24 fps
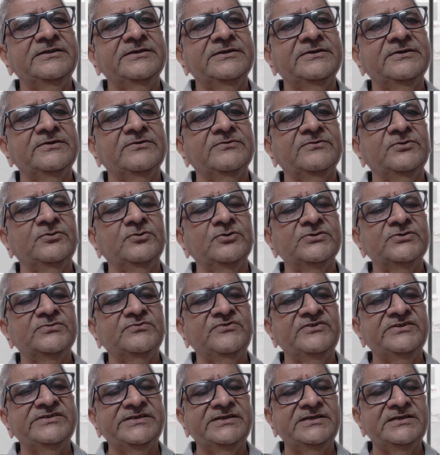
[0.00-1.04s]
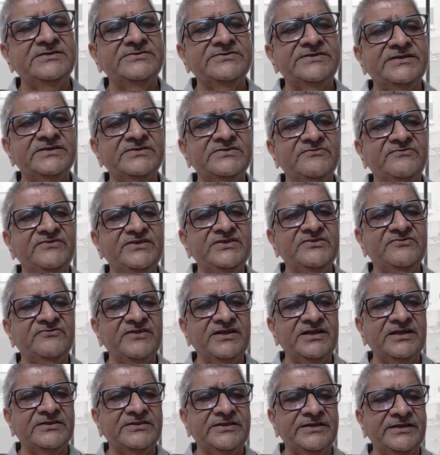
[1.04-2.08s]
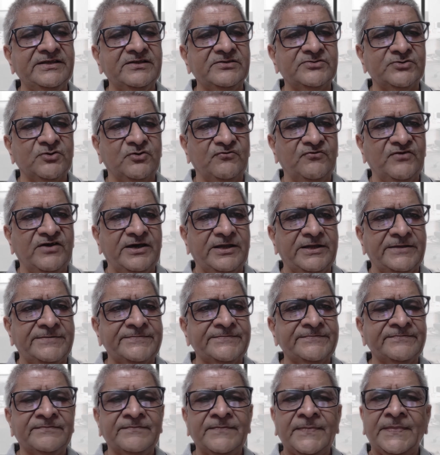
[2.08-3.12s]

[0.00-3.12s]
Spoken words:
those physical shares which were there so far,